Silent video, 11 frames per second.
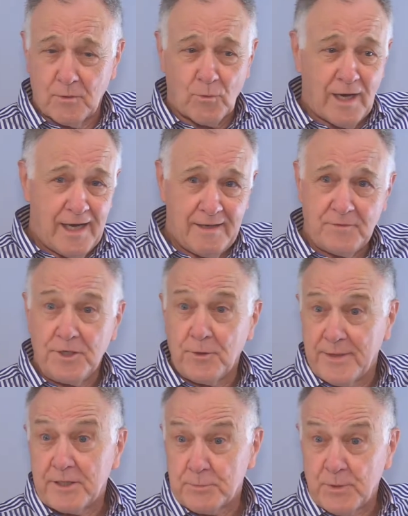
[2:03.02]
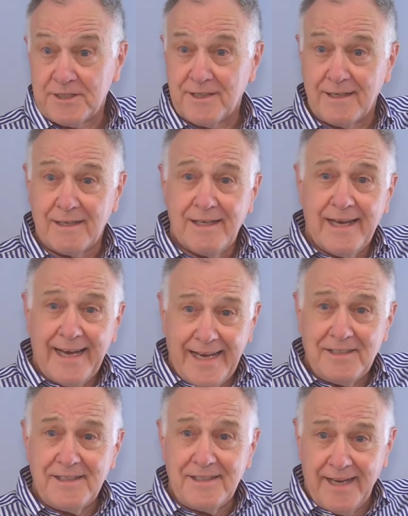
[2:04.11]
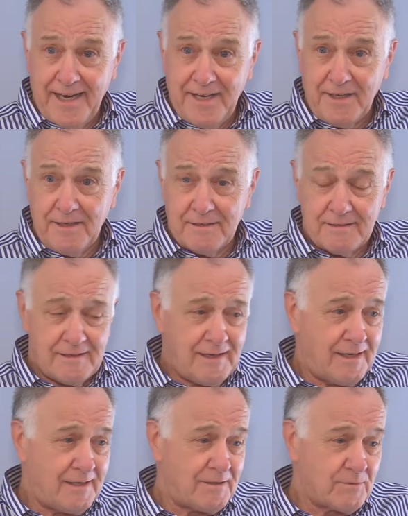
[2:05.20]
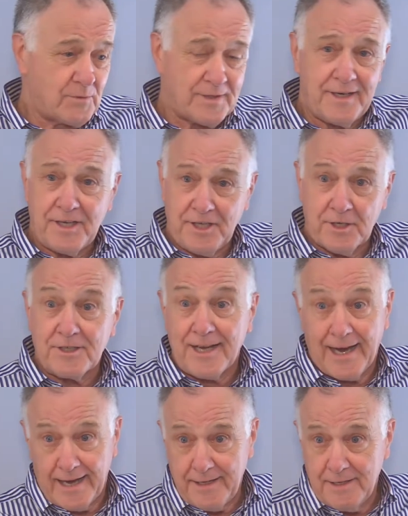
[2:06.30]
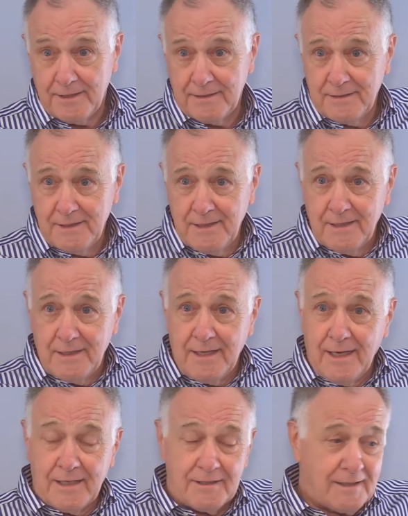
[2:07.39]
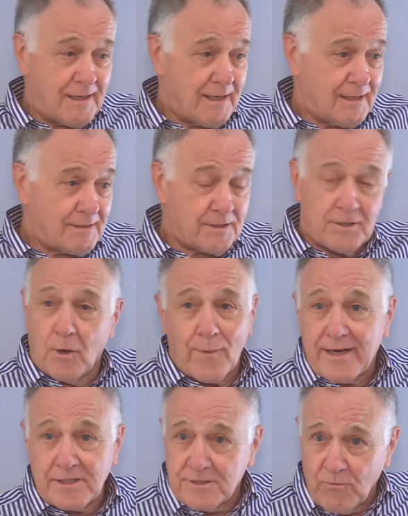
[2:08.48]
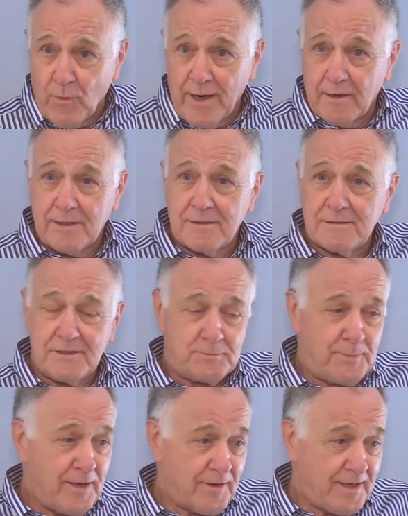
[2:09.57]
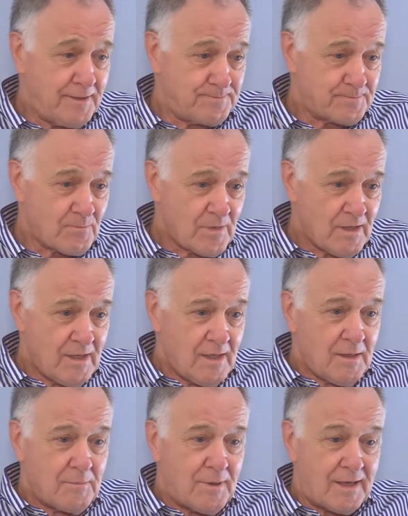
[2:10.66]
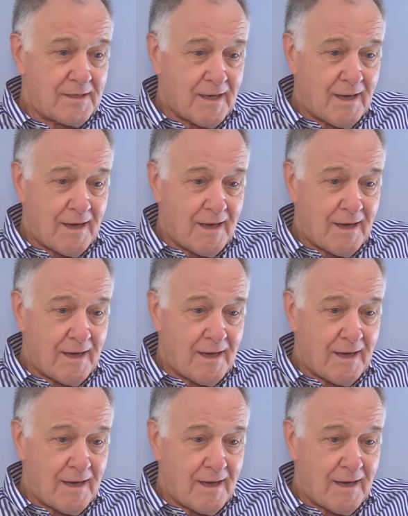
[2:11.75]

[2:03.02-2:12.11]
arrived in Eureka Springs in 1880 and within a year died. And there are no records of where he's buried. But